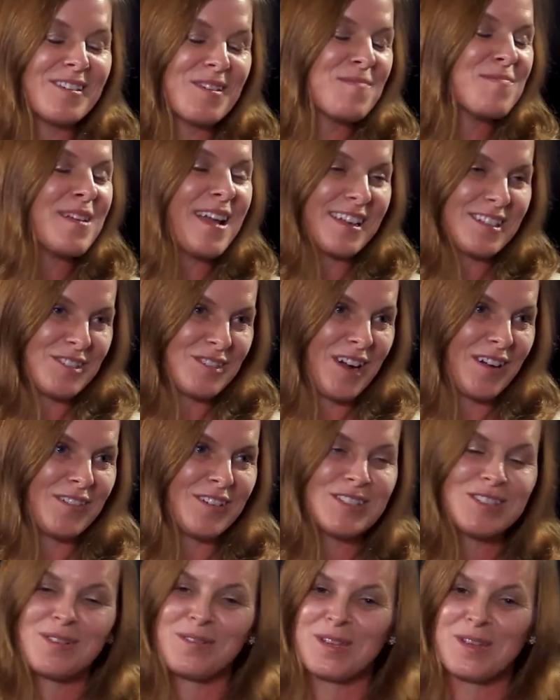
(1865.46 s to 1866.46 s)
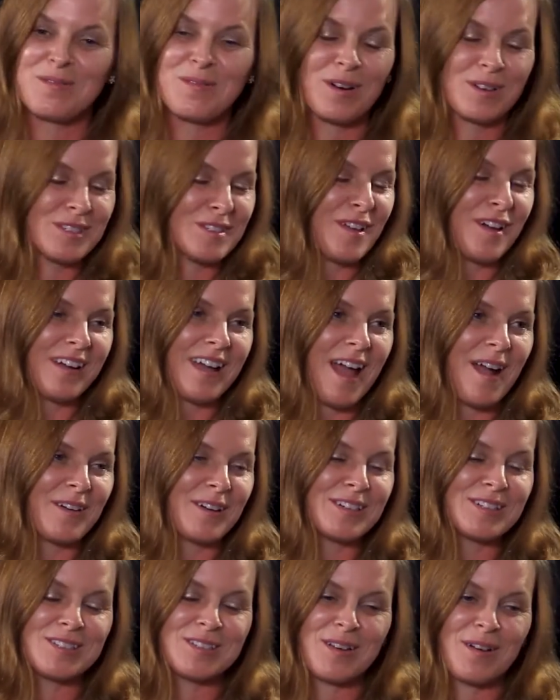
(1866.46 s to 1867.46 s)
UPS driver, so he works long
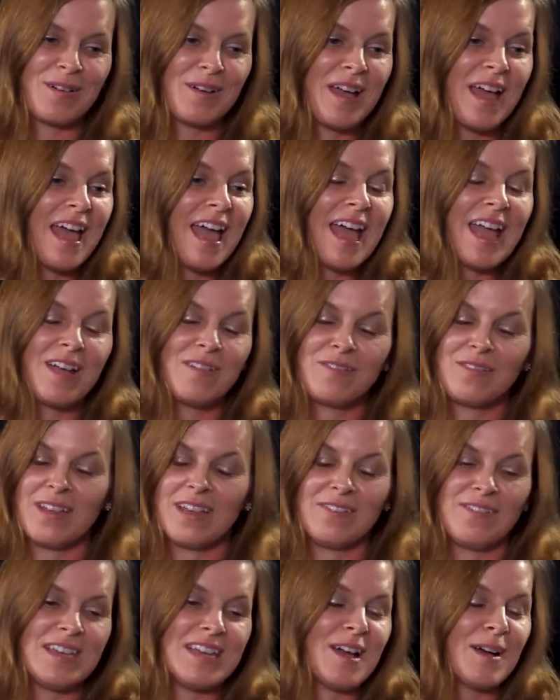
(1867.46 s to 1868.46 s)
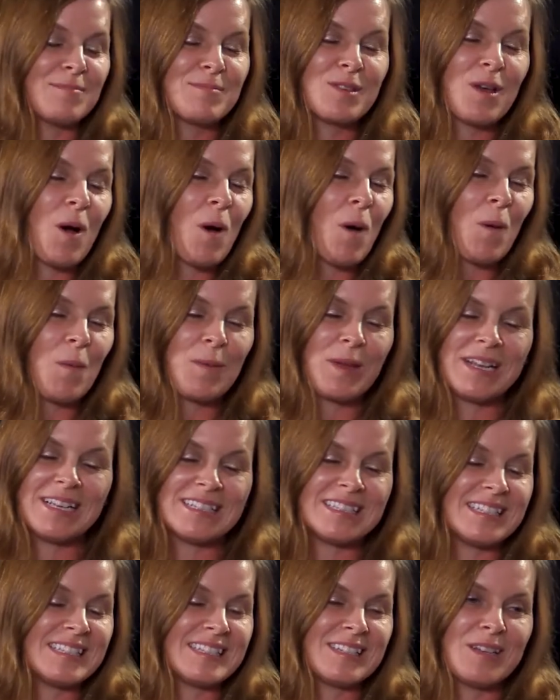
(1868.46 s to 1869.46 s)
hours. So if he comes home and he
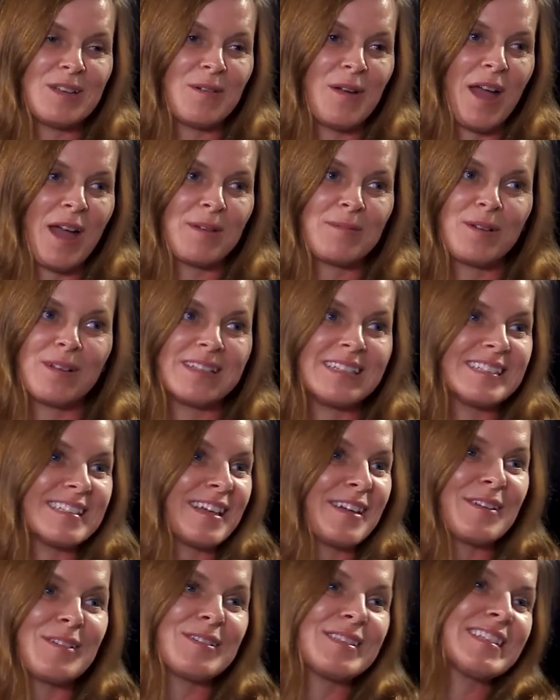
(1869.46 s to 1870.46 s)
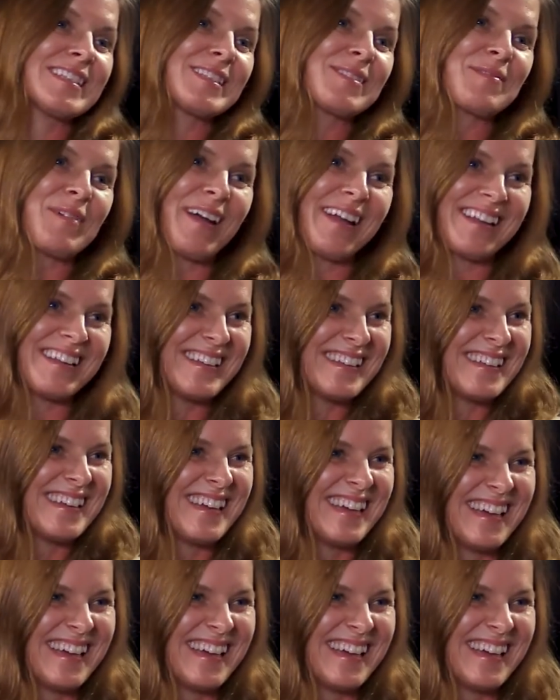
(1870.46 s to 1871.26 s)
sees a new animal, he's like, "Who's this one?"